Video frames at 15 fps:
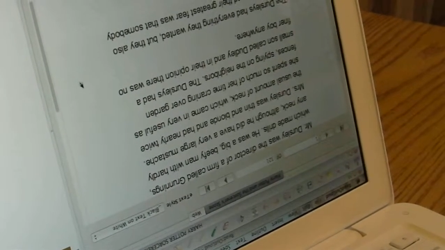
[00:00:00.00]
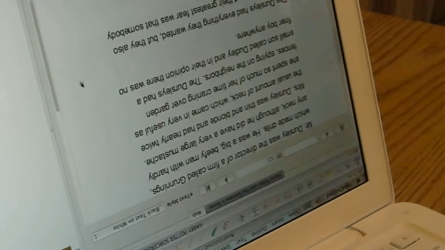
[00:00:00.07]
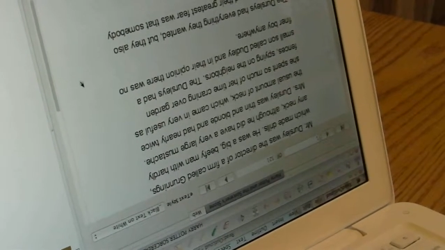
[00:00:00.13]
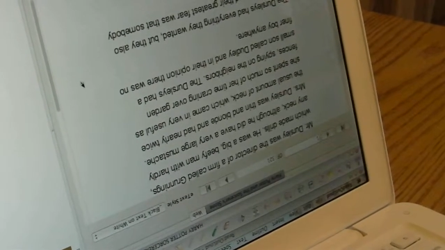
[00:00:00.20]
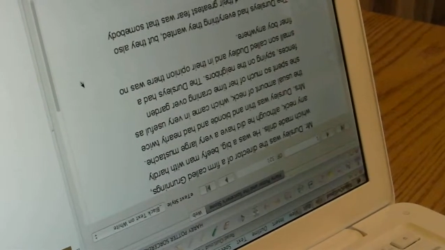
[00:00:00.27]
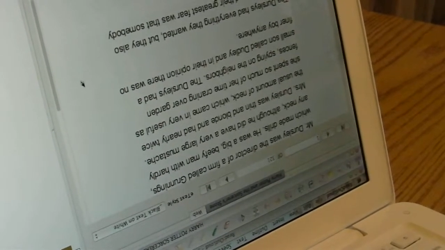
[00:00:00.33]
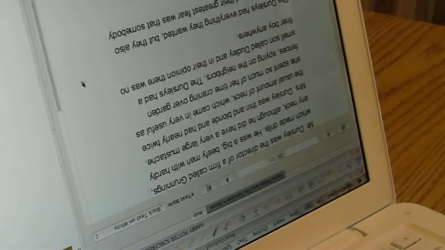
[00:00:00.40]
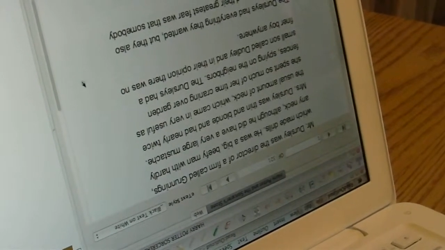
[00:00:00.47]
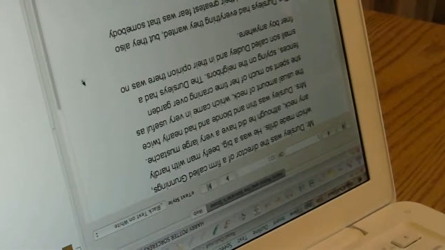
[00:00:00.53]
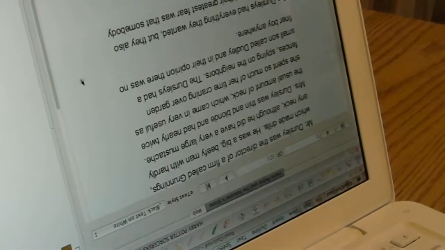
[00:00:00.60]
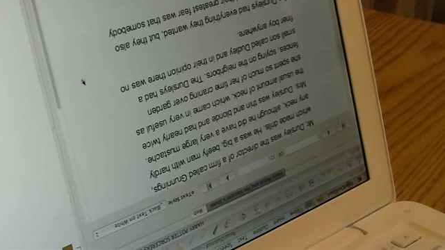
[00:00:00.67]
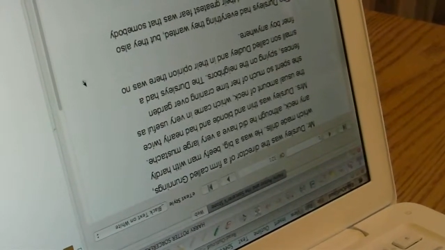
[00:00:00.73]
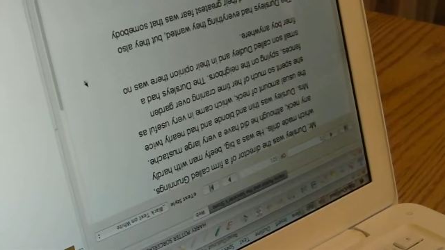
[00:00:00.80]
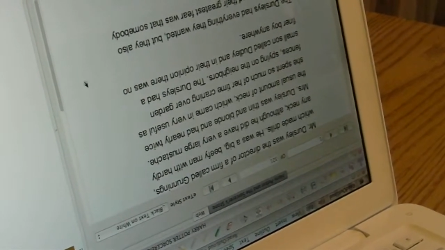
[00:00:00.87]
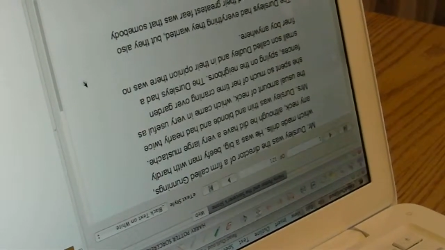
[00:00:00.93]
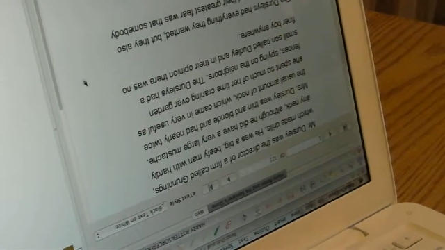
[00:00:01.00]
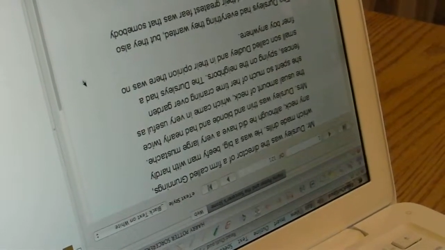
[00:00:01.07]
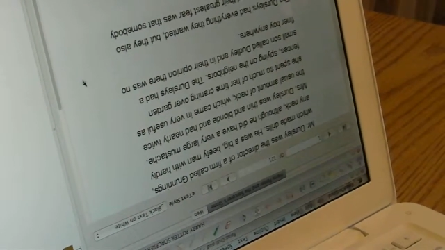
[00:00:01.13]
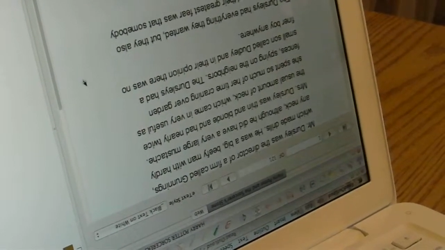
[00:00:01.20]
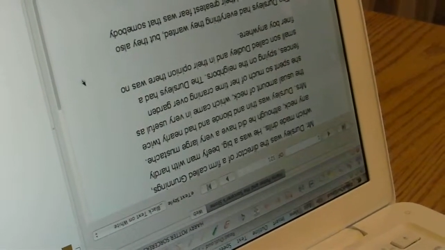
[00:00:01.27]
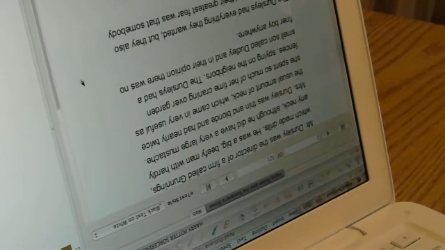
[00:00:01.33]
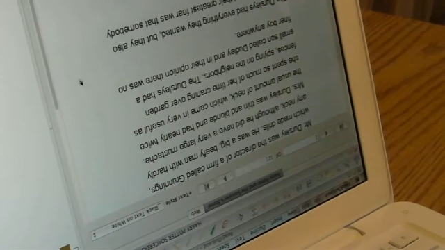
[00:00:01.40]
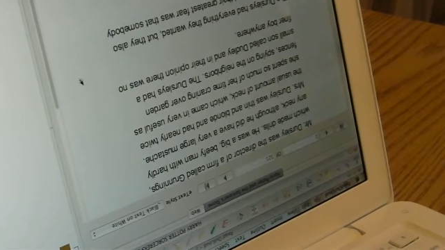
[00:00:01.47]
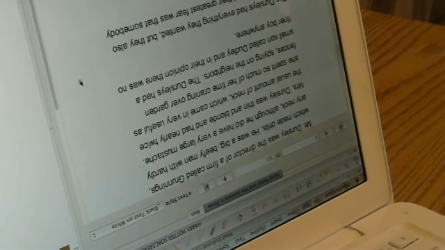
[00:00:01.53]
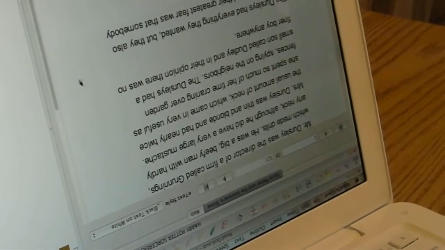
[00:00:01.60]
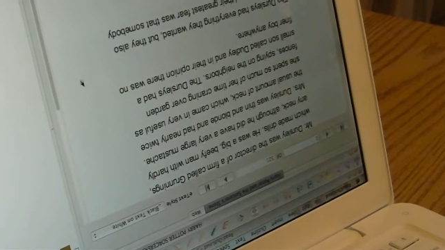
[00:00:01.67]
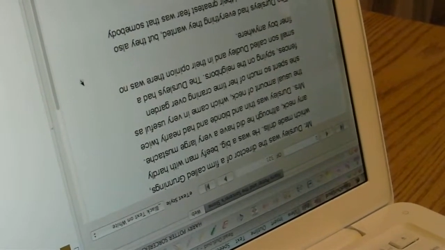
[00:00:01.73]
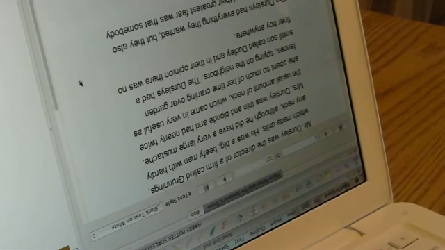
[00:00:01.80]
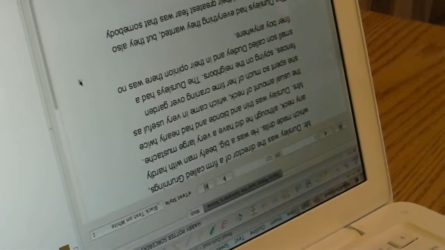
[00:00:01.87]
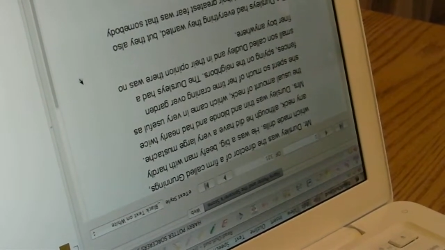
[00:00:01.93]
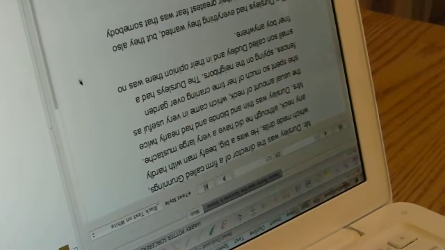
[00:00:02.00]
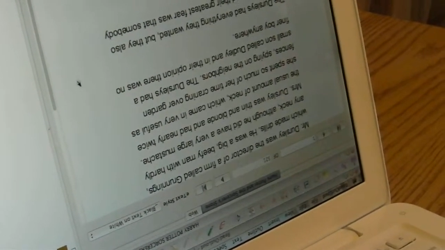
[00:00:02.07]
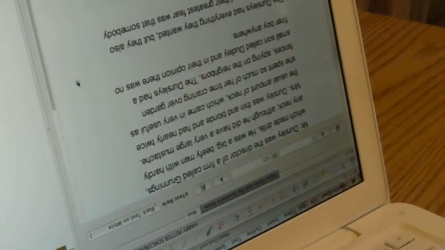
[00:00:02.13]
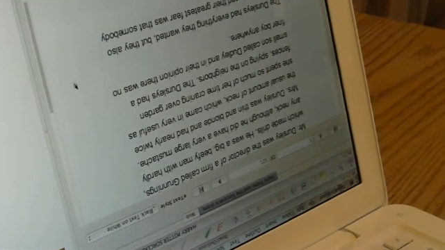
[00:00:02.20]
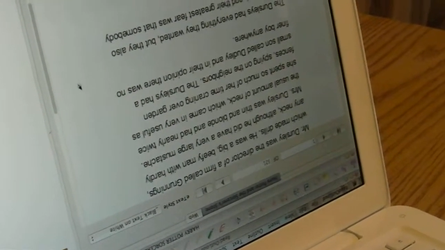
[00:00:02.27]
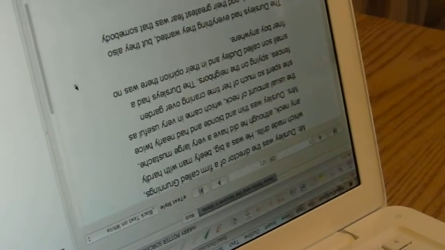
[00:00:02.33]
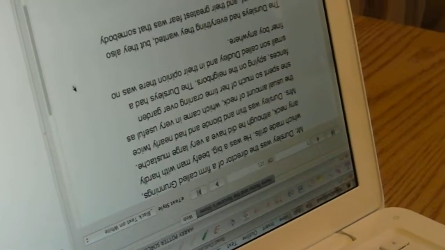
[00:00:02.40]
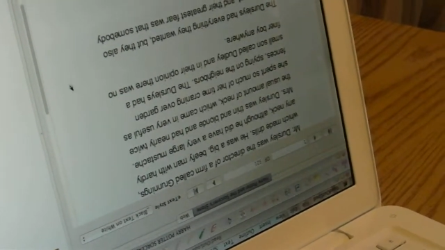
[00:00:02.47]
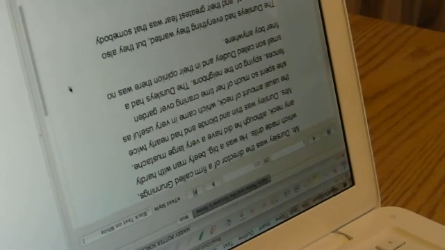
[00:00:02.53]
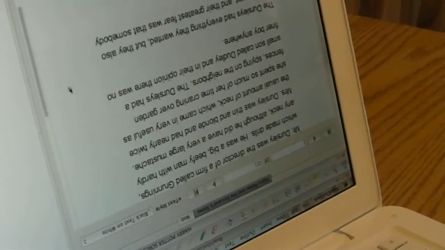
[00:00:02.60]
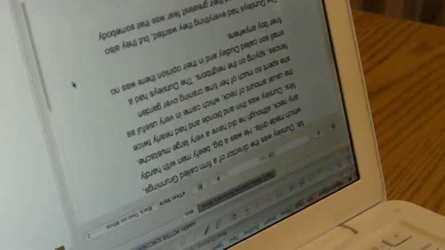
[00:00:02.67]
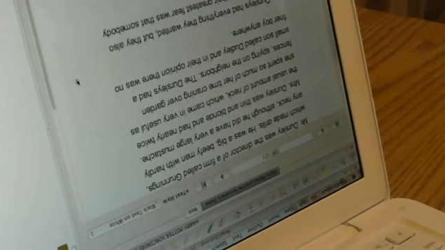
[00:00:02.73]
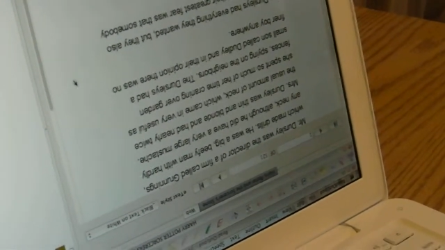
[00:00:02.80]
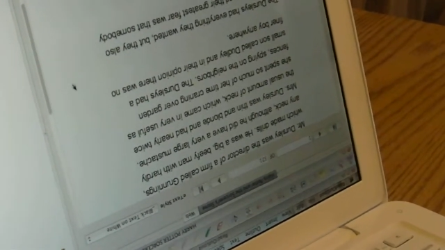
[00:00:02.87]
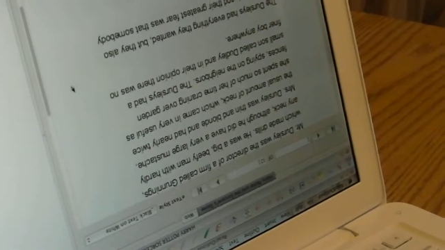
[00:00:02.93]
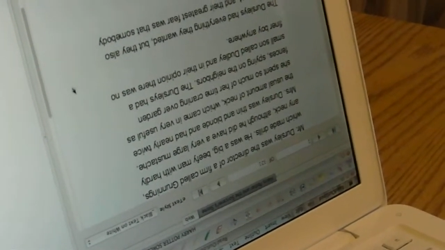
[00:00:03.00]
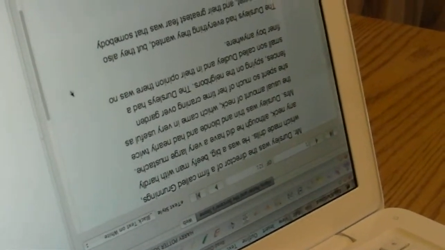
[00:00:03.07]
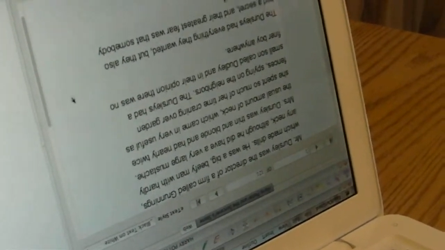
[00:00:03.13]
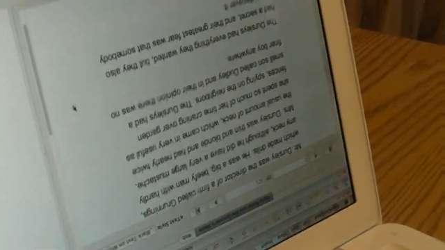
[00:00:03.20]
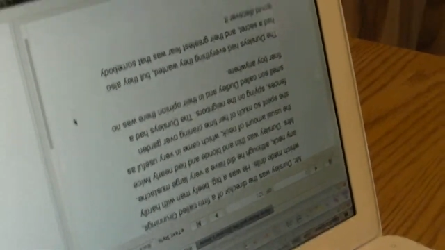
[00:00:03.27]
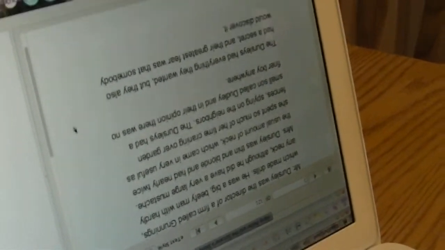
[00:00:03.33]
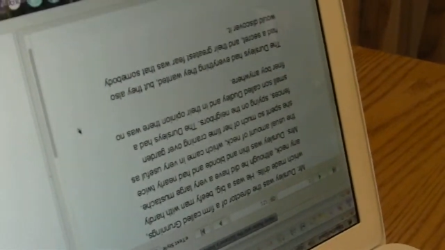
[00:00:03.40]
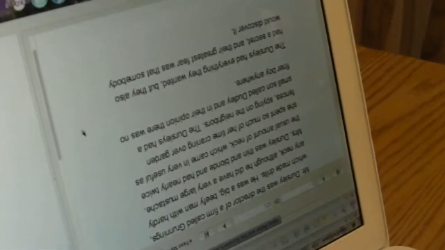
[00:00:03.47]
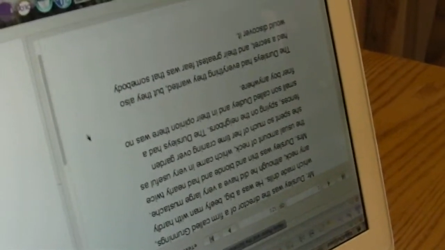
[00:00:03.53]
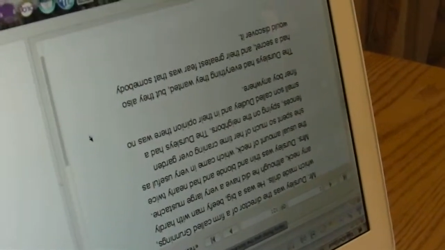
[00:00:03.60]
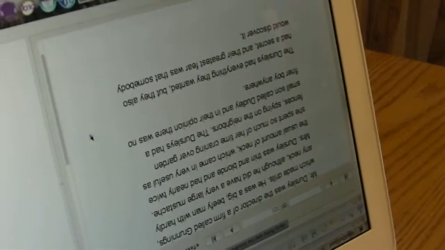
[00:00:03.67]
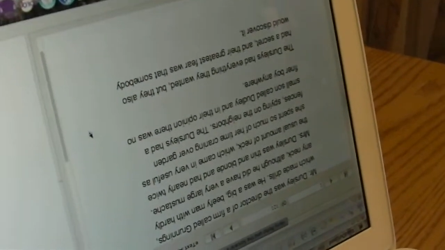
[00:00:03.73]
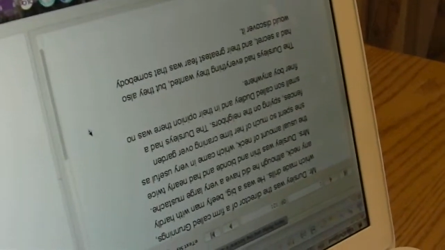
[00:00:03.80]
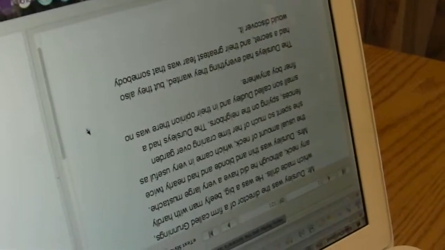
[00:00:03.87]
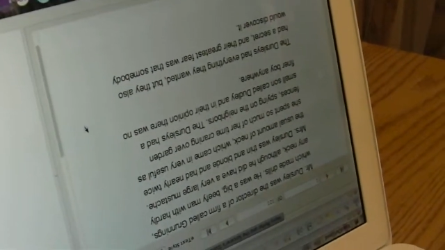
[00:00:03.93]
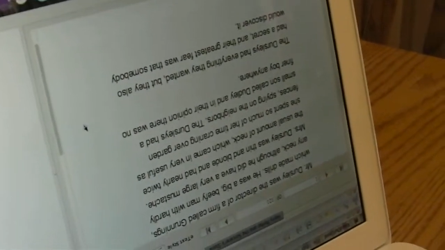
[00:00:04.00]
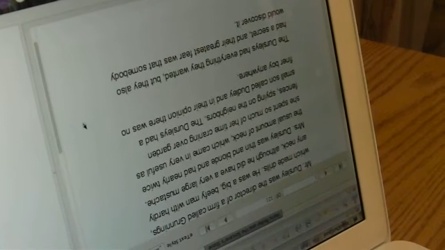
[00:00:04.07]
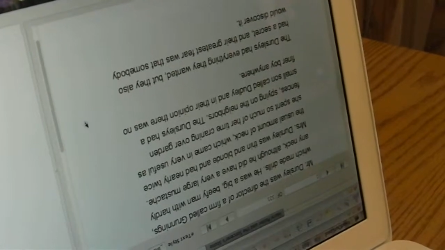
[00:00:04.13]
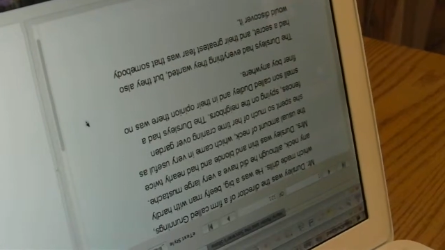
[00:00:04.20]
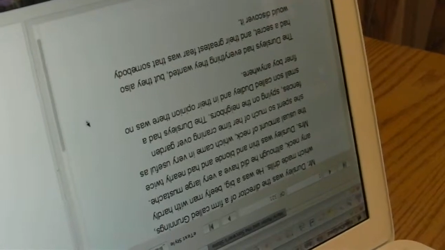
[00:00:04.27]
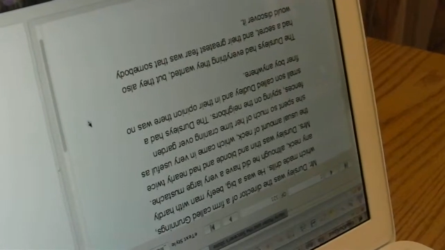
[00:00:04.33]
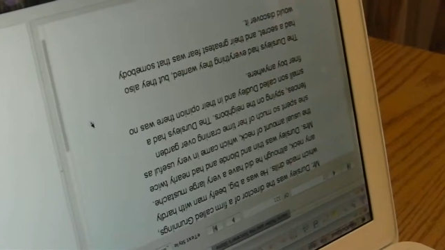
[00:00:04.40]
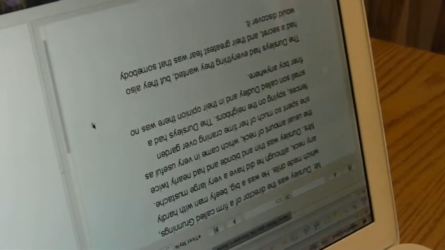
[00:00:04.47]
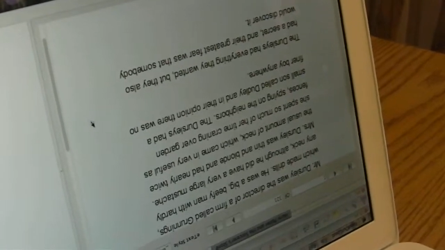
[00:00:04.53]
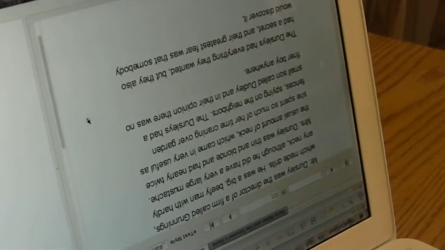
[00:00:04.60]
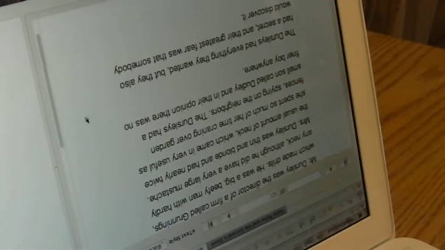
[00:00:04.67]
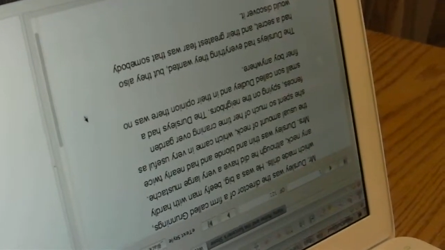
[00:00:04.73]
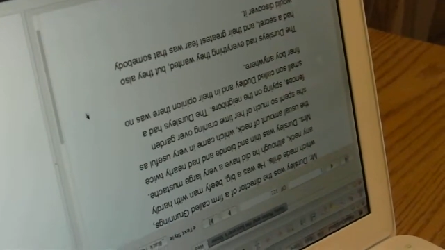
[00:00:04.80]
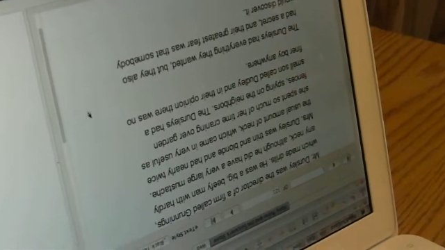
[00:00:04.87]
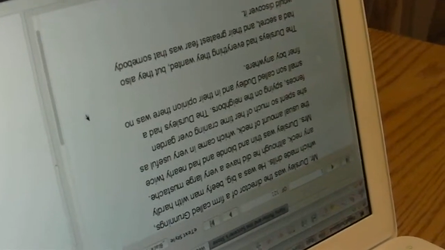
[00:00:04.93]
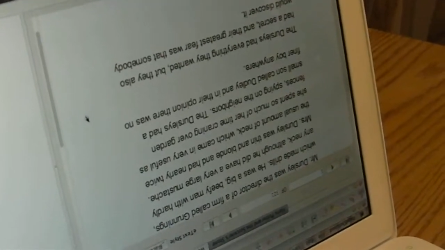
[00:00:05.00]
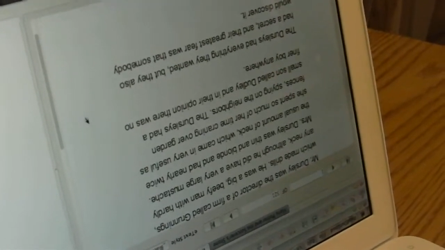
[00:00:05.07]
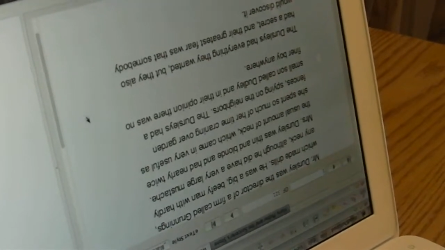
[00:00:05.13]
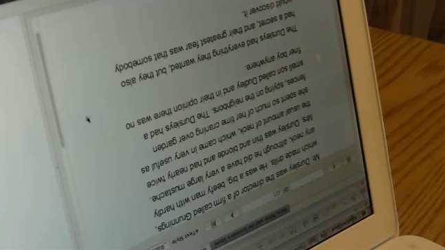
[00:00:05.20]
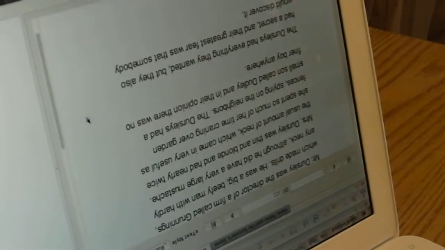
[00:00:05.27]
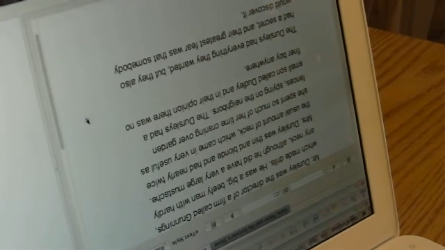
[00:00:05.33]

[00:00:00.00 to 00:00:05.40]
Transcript: [unreadable: no face in view]